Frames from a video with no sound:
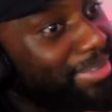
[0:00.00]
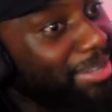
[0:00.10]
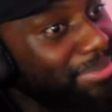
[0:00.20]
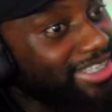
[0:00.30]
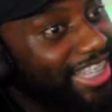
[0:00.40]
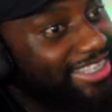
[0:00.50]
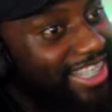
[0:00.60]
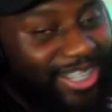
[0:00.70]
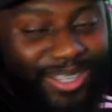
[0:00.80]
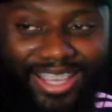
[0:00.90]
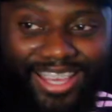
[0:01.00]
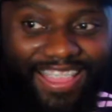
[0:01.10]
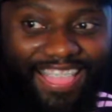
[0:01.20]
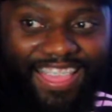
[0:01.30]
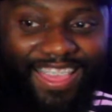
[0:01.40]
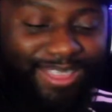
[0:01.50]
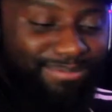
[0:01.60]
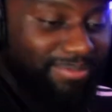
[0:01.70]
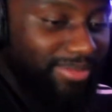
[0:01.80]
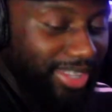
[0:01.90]
me say something though, yeah.
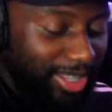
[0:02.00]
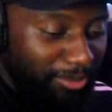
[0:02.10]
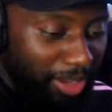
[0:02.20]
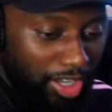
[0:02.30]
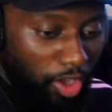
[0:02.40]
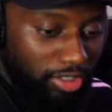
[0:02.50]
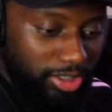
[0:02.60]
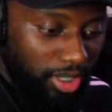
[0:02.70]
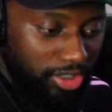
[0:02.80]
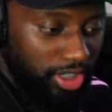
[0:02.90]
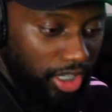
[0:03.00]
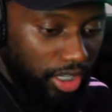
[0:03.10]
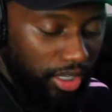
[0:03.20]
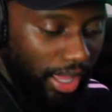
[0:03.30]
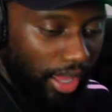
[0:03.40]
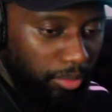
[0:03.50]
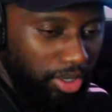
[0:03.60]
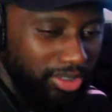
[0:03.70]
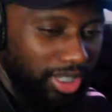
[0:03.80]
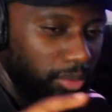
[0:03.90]
When I was young, like when
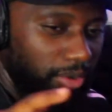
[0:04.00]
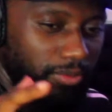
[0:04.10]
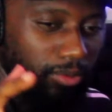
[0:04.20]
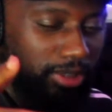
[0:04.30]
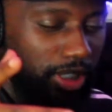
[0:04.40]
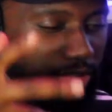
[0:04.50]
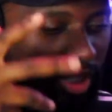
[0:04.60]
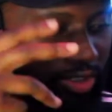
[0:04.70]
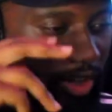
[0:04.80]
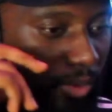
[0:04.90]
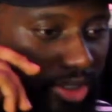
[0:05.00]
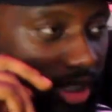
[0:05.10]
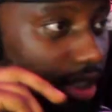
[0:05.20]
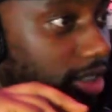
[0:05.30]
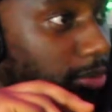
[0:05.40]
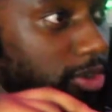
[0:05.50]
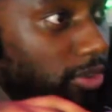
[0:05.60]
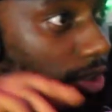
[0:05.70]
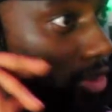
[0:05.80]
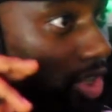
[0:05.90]
I was like 14, I tried to get once, and I said to
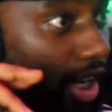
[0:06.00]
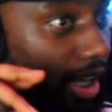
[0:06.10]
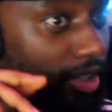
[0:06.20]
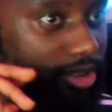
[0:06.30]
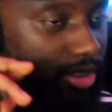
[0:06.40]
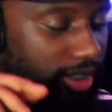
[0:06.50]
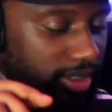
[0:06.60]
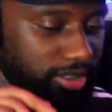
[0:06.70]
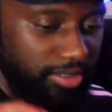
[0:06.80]
myself, "I know, try again." I was disgusting.